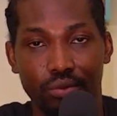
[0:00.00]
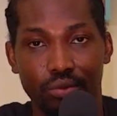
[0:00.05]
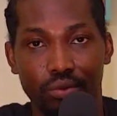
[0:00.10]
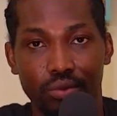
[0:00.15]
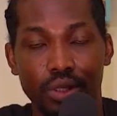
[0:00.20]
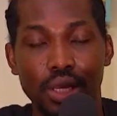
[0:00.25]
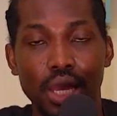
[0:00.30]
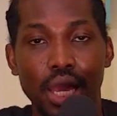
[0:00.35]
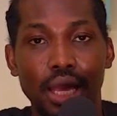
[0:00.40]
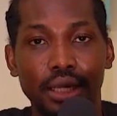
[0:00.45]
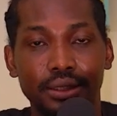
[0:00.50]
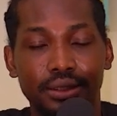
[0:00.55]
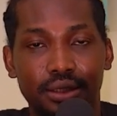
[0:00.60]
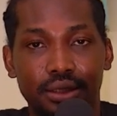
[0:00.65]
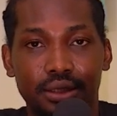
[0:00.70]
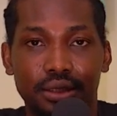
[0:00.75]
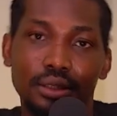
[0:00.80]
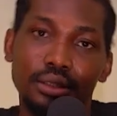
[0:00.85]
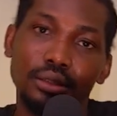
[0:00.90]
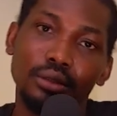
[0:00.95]

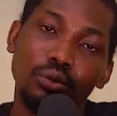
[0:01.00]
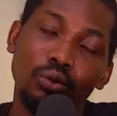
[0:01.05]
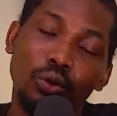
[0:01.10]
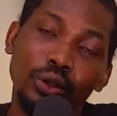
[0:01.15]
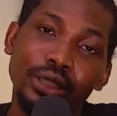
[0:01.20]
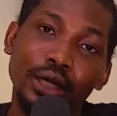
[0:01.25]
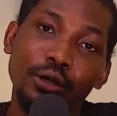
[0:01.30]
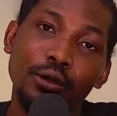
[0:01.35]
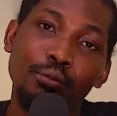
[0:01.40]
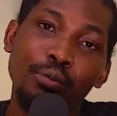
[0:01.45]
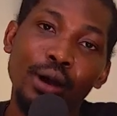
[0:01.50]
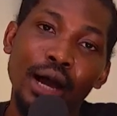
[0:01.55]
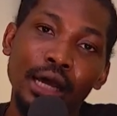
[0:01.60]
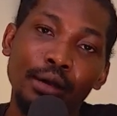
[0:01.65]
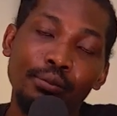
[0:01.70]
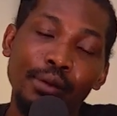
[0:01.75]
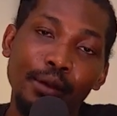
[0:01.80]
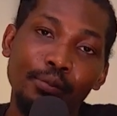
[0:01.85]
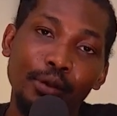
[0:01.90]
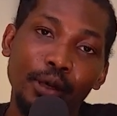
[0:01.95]
Yes. What are you buying,
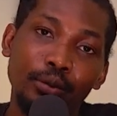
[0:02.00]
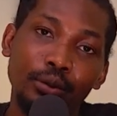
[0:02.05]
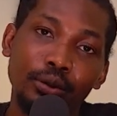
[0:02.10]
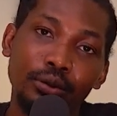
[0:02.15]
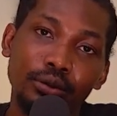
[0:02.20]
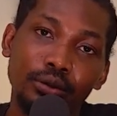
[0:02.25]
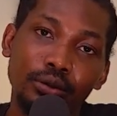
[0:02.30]
my people?